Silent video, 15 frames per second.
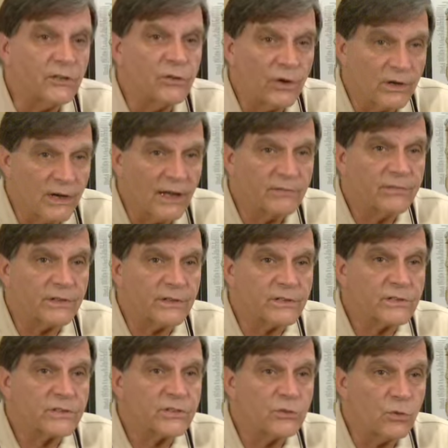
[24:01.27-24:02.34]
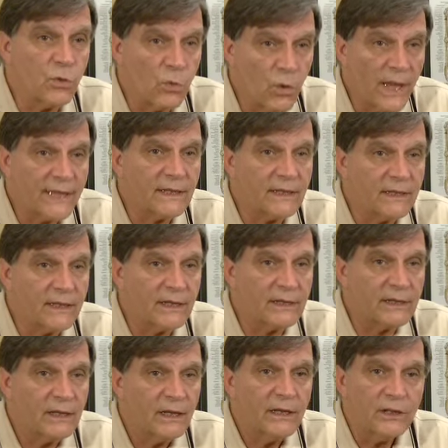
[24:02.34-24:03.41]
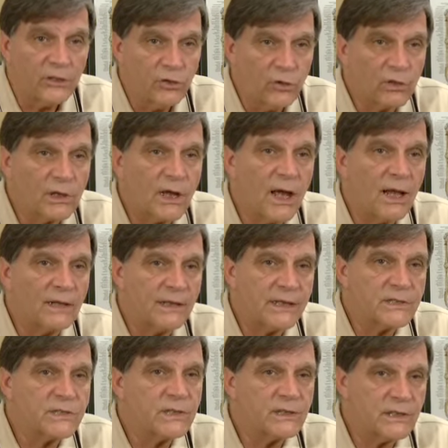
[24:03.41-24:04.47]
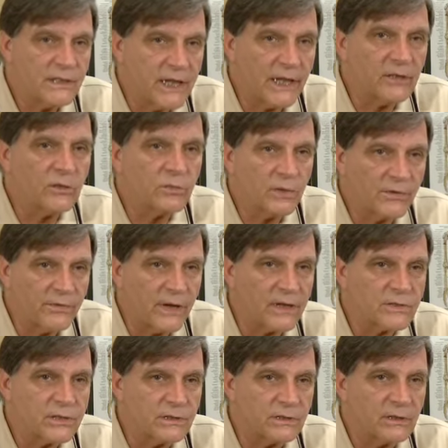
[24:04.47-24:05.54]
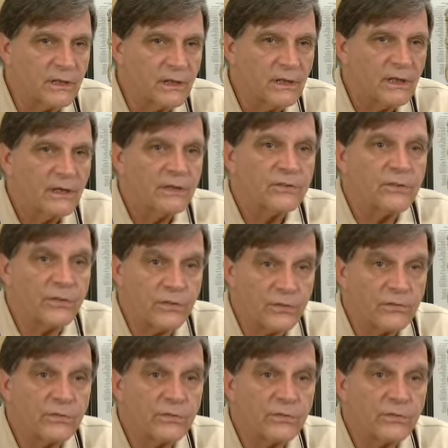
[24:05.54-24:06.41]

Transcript: your efforts to awakening your colleagues in the dental profession to the